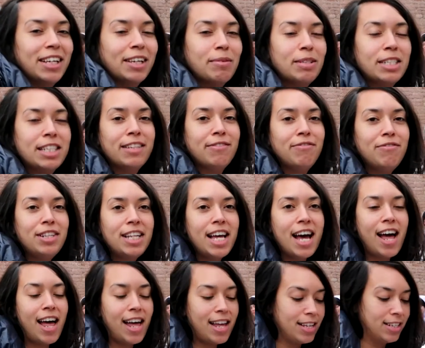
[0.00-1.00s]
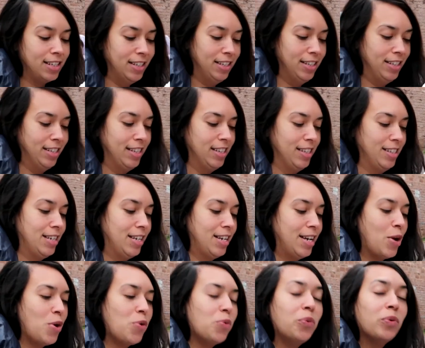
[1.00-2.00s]
welcome to the vlog.
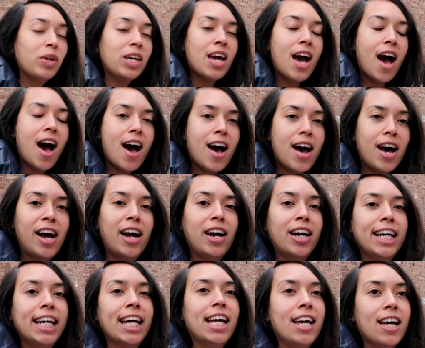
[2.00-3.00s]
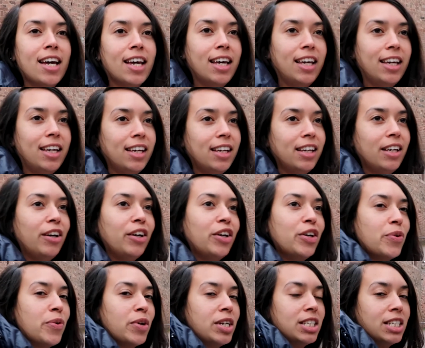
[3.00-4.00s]
We are
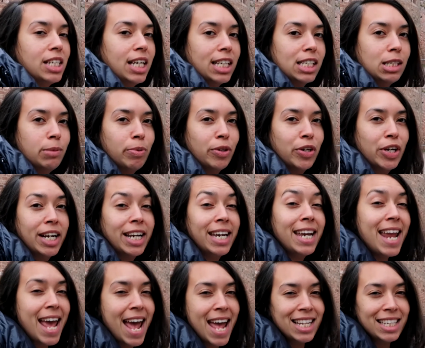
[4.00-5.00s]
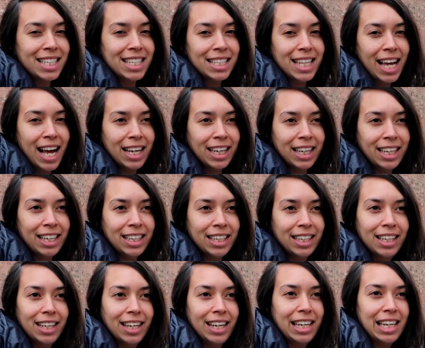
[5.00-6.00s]
going to explore Landstuhl
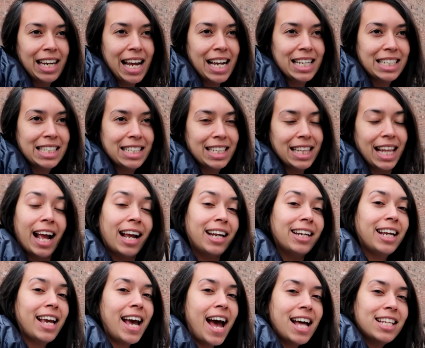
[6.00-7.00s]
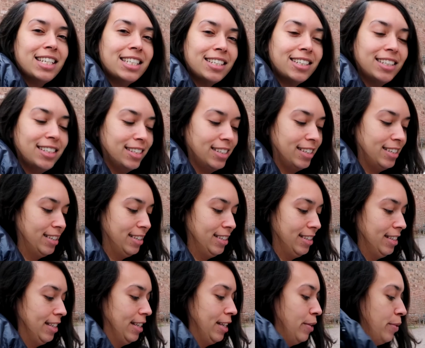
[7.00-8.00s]
Castle
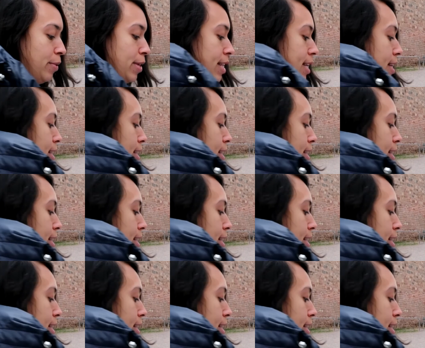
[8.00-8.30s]
with